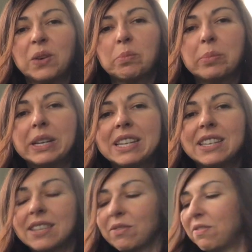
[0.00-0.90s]
but
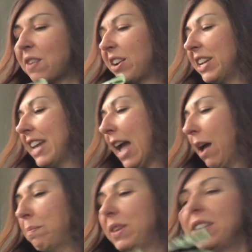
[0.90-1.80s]
it's very
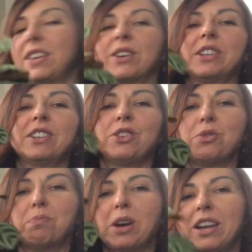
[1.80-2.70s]
happy here in the
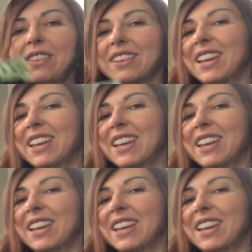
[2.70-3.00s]
new pot.